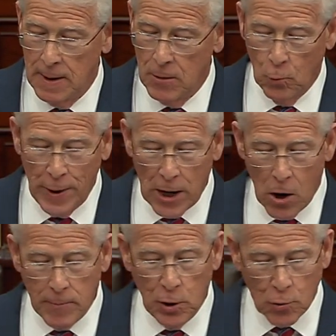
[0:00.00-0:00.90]
We
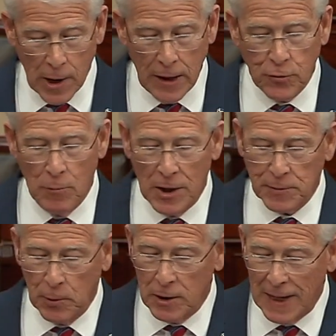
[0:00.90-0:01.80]
arm Ukraine through
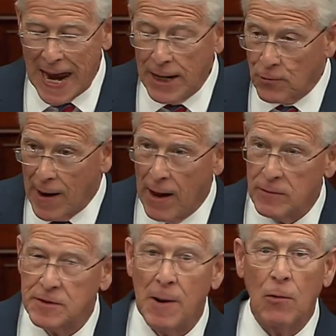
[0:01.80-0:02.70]
multiple land
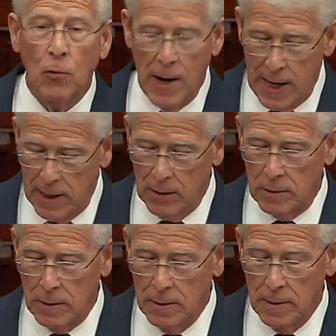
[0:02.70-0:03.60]
routes, by rail
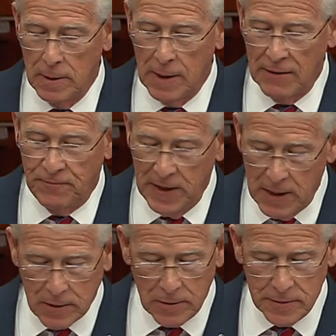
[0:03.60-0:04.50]
and
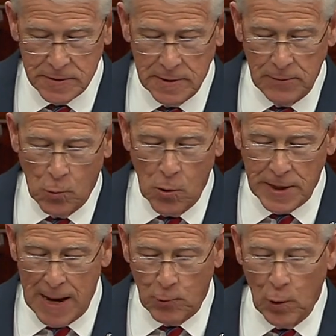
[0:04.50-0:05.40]
vehicles. In
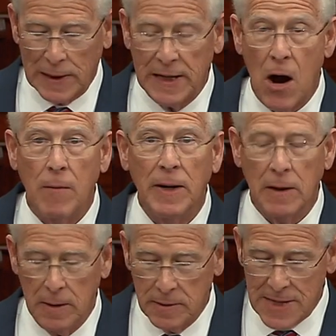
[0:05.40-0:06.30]
wartime, quickly arming
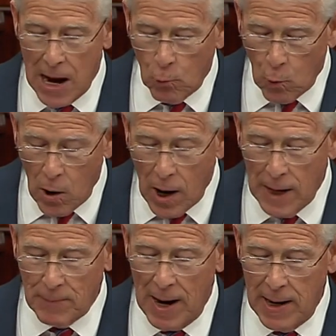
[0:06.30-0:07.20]

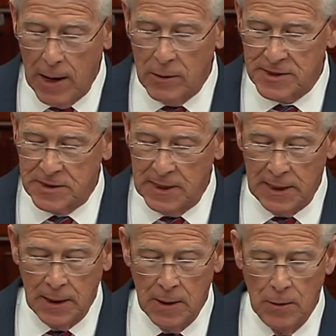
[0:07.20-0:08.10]
Taiwan by air and
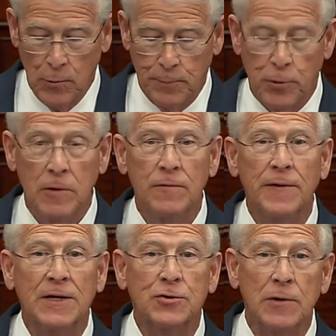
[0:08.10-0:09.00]
sea would prove
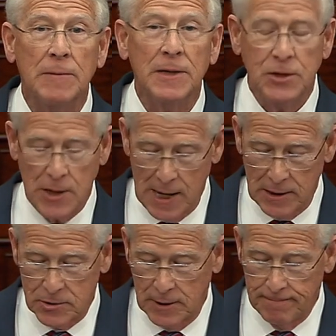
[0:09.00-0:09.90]
extremely
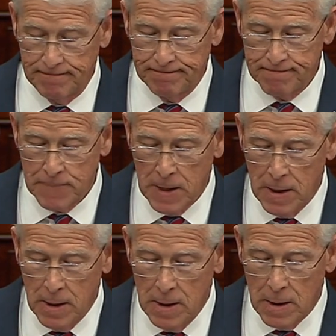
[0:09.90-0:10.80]
challenging.
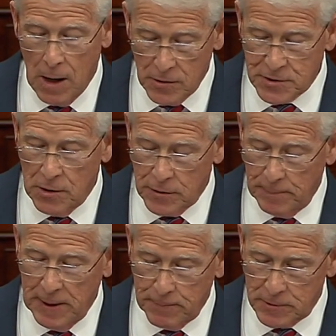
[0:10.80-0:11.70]
Also, the
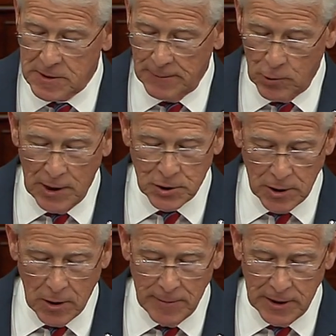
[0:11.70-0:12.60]
People's Liberation
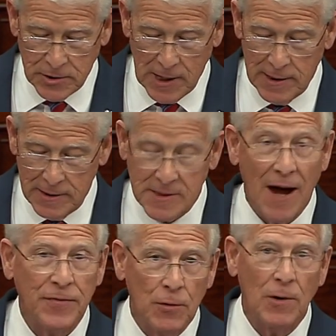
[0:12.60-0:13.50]
Army in China is
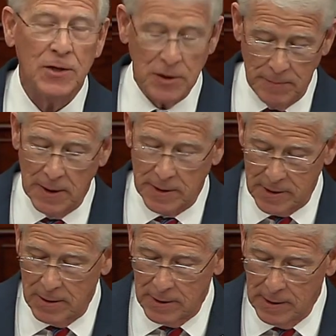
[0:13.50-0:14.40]
not the Russian
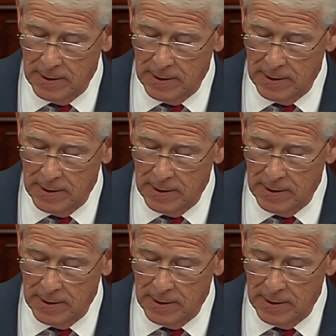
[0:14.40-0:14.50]
military.